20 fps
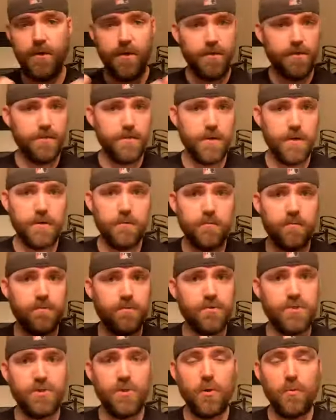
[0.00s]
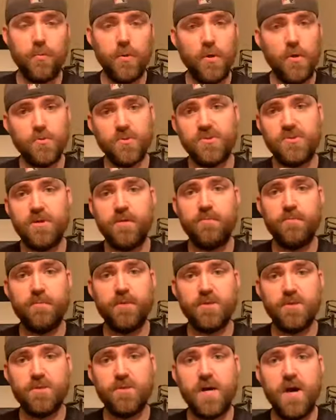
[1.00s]
Joe Blow's
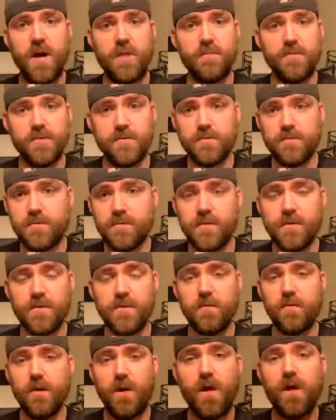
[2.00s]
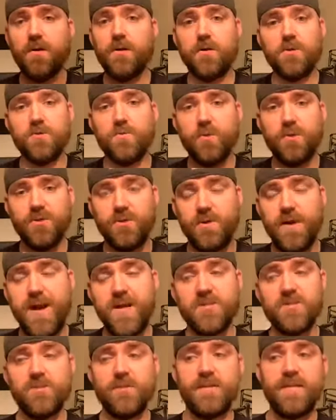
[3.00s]
supplement shop and, God knows what you're
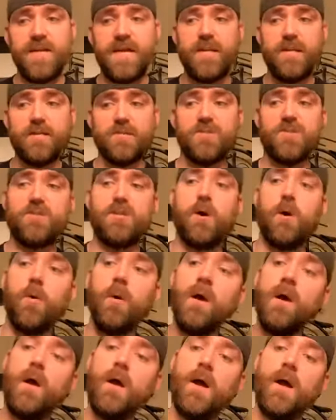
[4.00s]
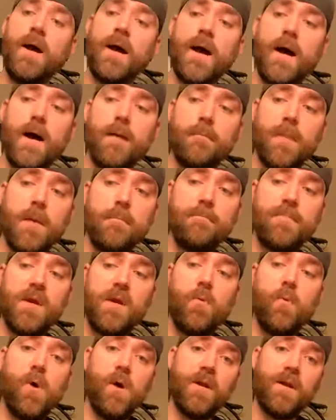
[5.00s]
actually getting. So a
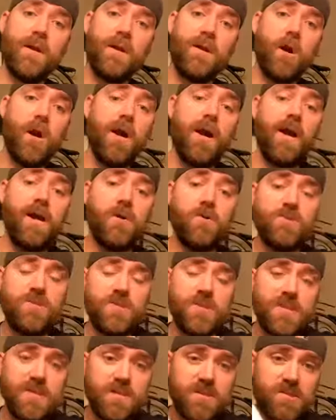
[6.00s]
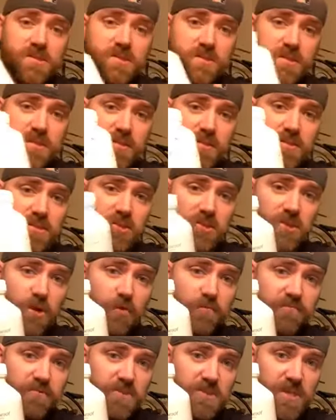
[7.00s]
big one in our house is
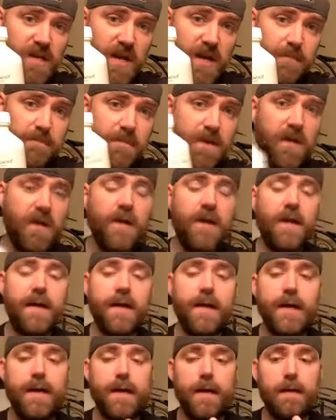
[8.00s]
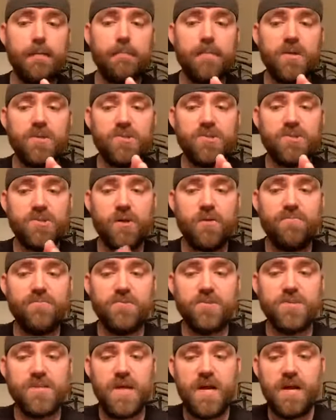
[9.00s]
Sulfurzyme.
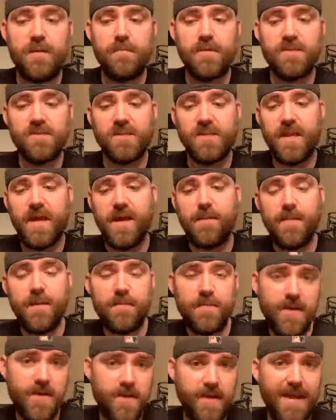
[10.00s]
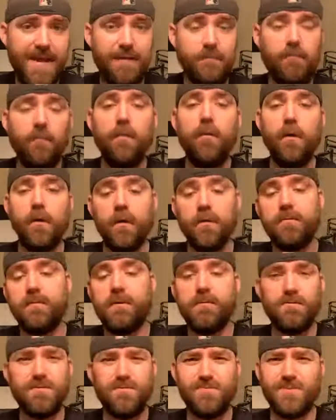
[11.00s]
Sulfurzyme is an
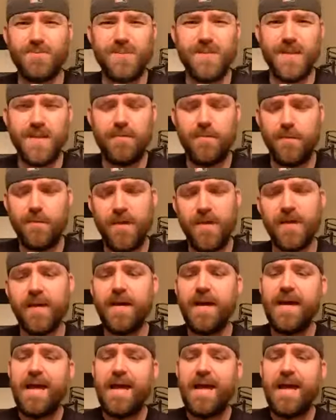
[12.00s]
I almost said MMA.